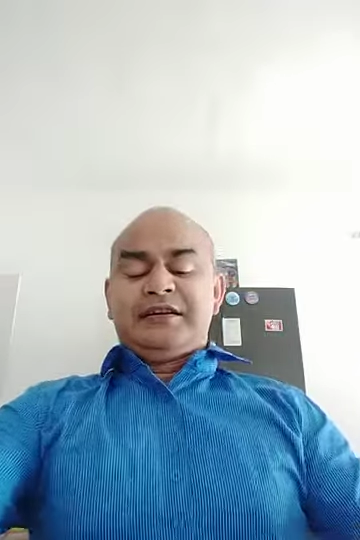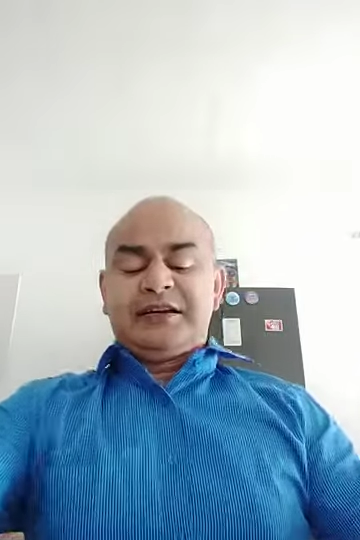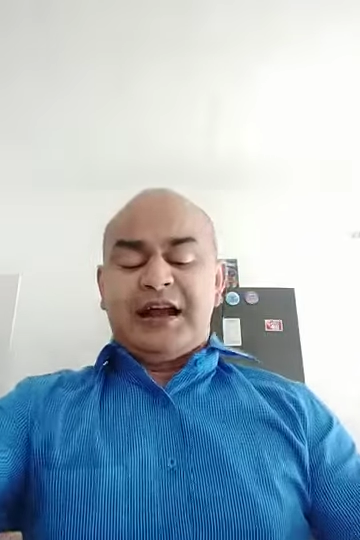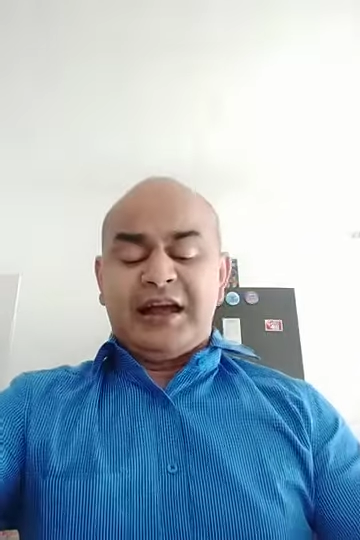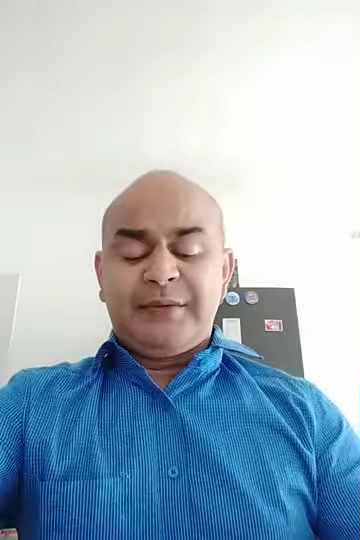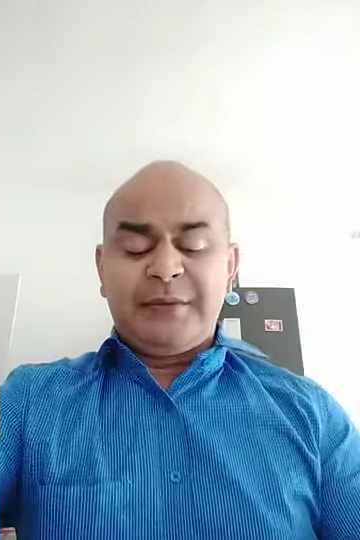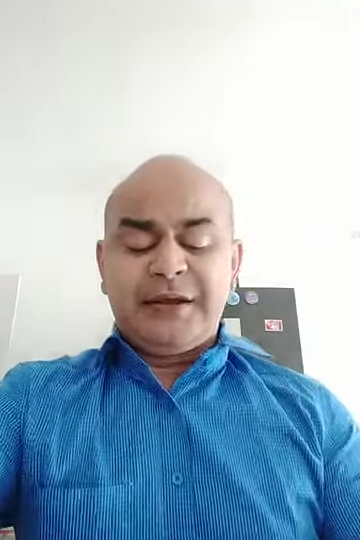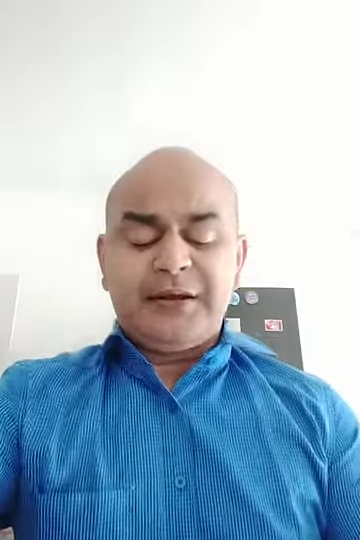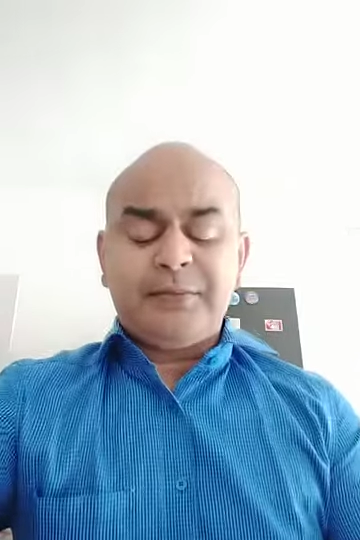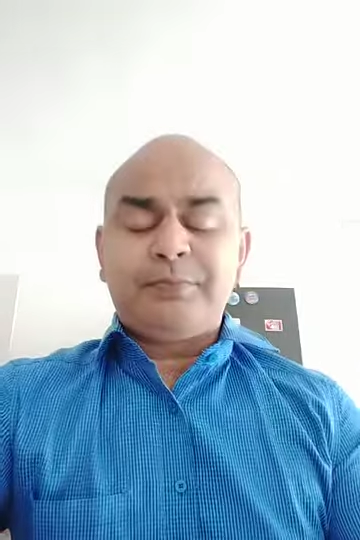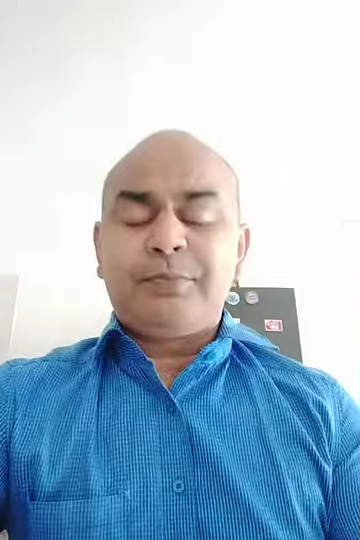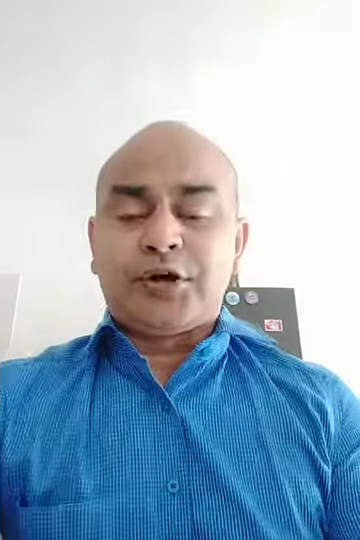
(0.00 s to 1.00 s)

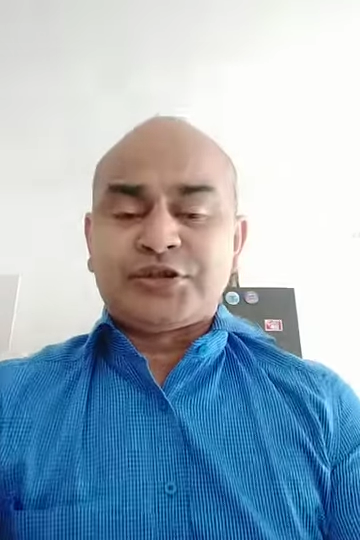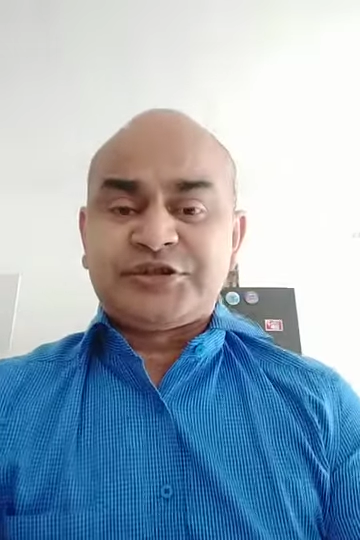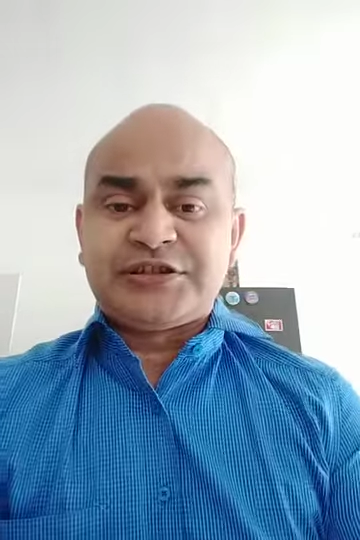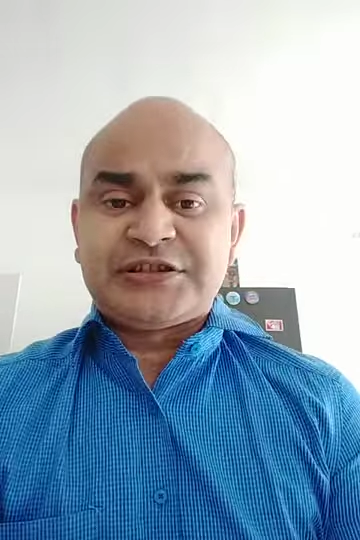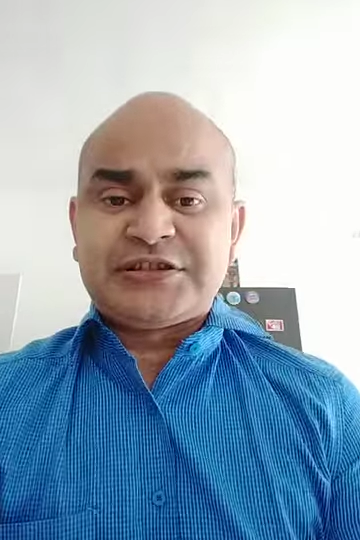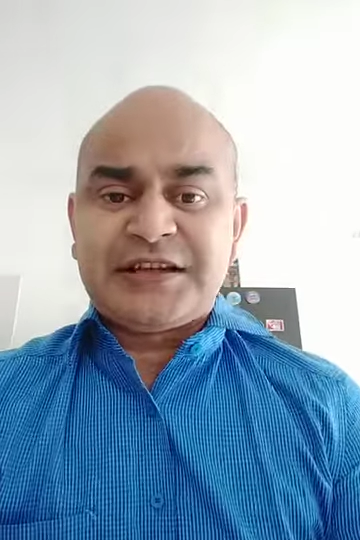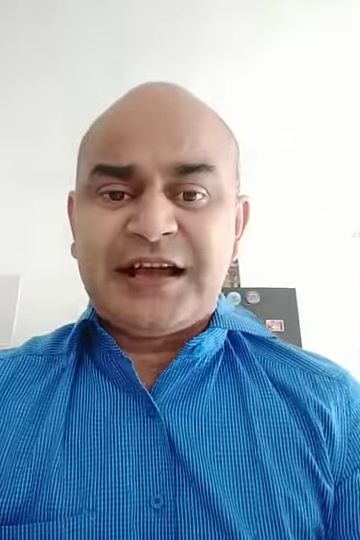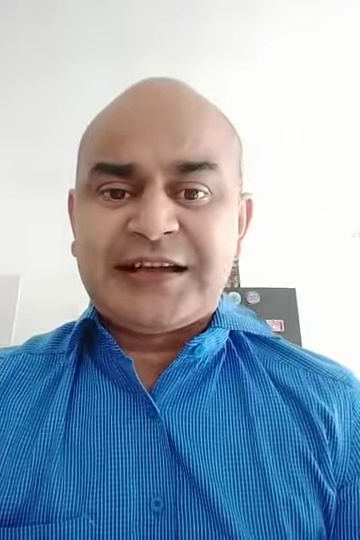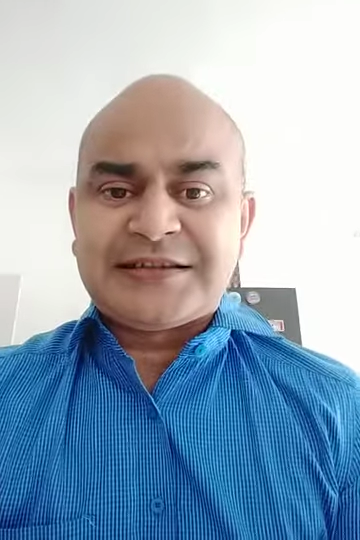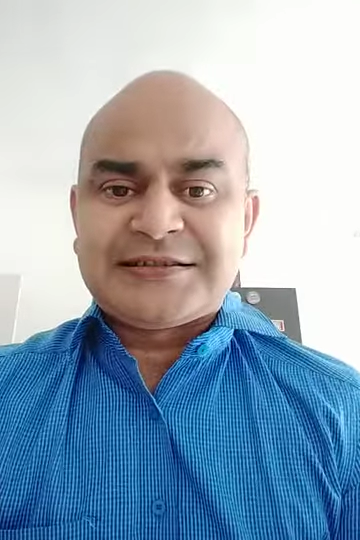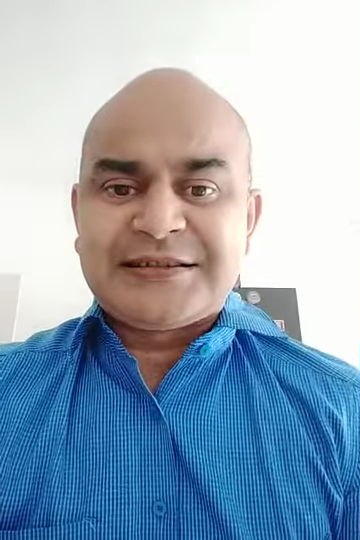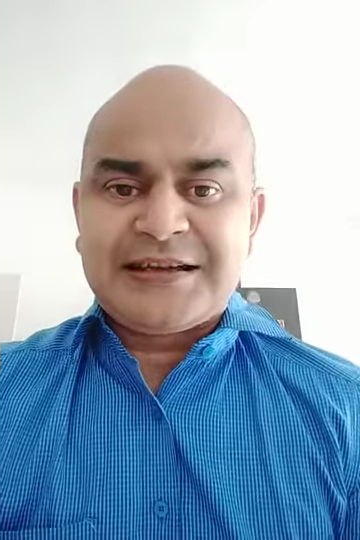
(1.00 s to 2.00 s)
Timing, process,
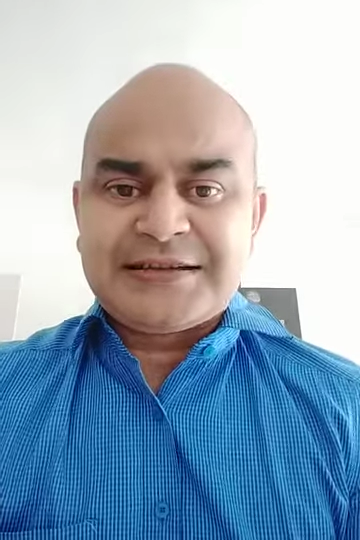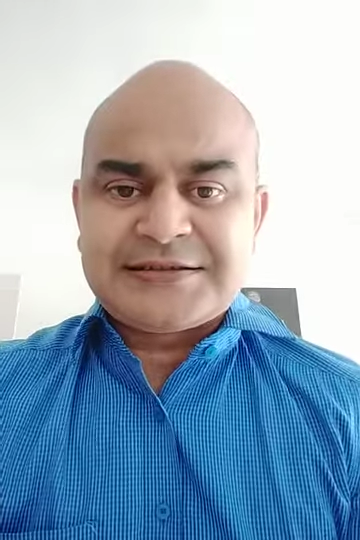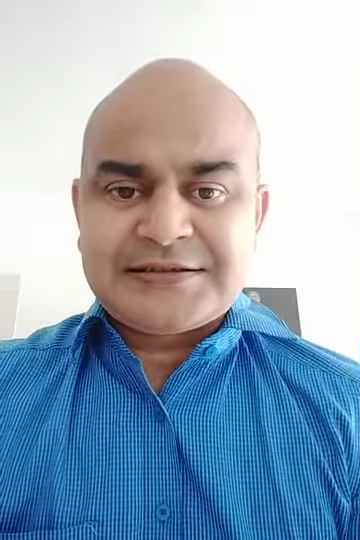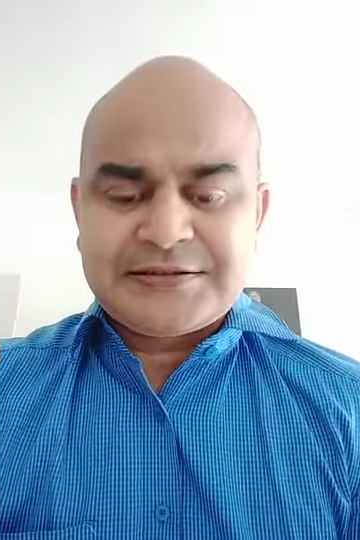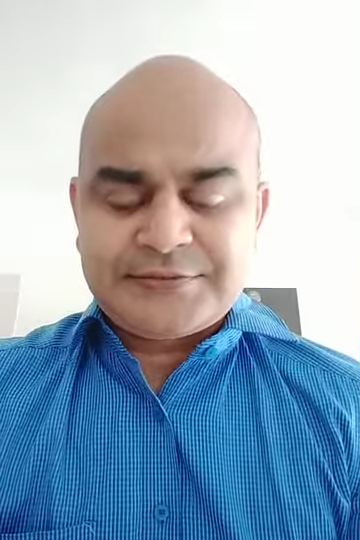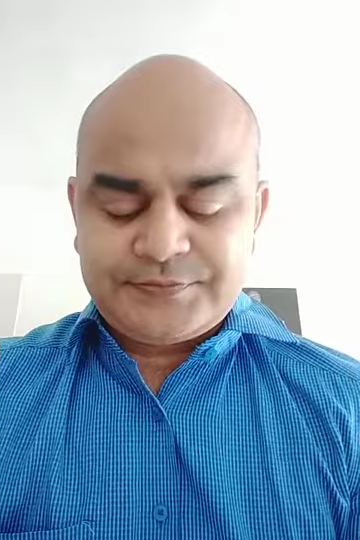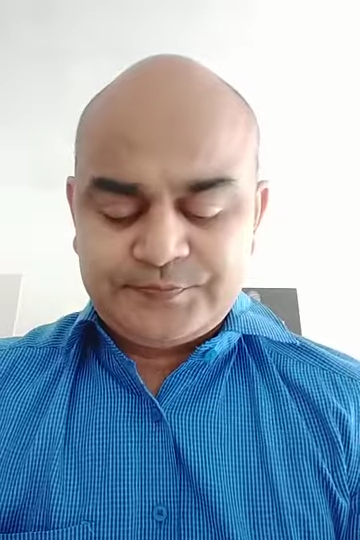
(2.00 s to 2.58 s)
and size.